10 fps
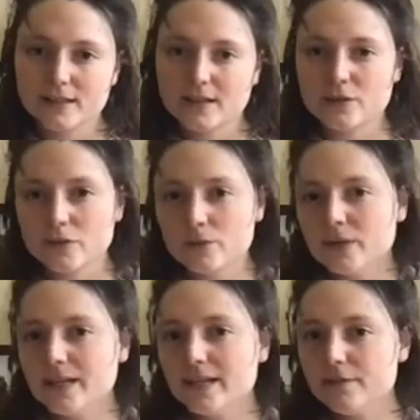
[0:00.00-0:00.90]
kind of a
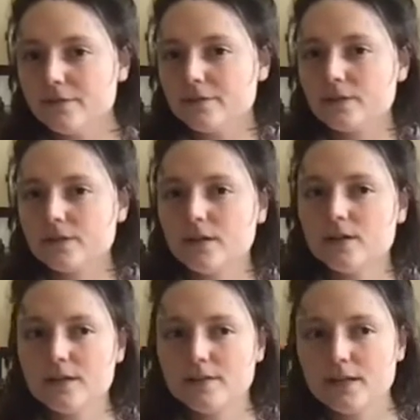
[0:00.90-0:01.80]
relief, uh,
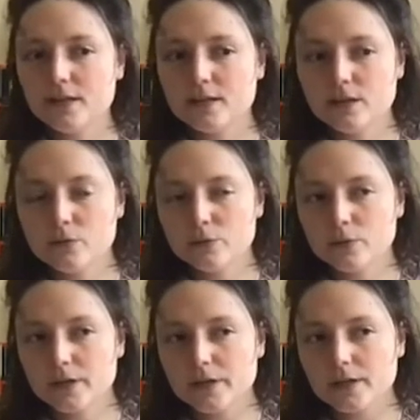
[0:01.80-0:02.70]
I think that would
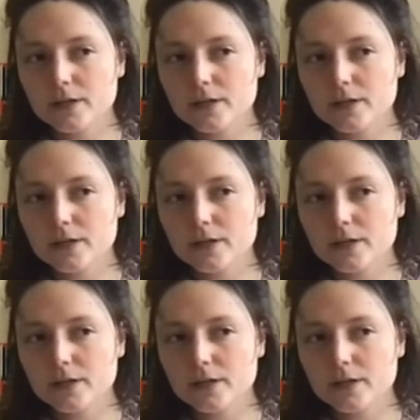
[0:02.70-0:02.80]
work.